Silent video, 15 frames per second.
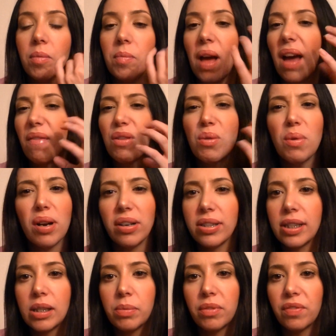Everywhere
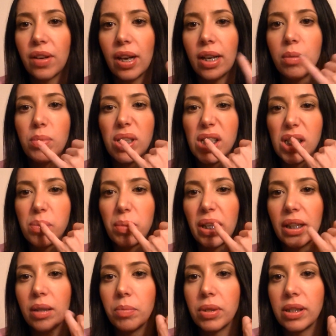else has been fine, but just my
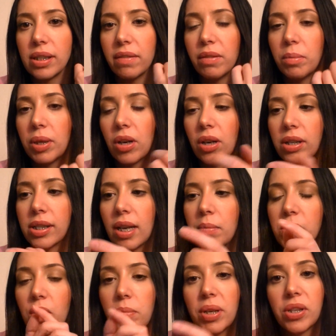lip has given me a hard time.
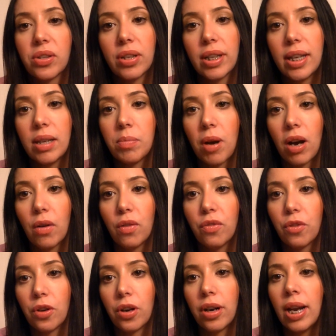So I make sure to keep
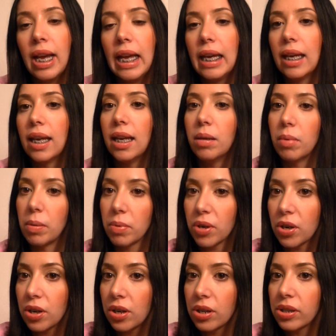Aquaphor in my
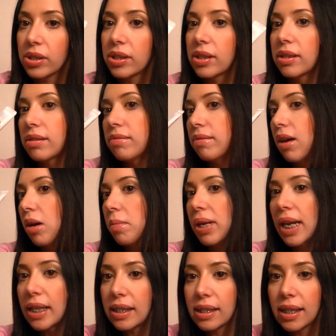purse, on my
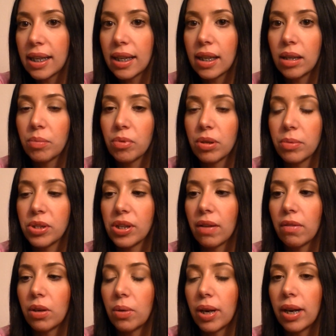nightstand, pretty much
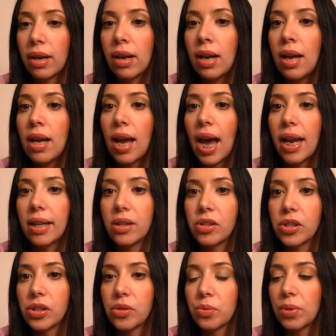everywhere. And it's
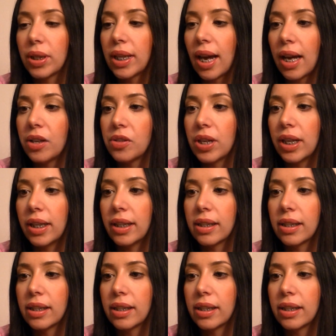just really hydrating.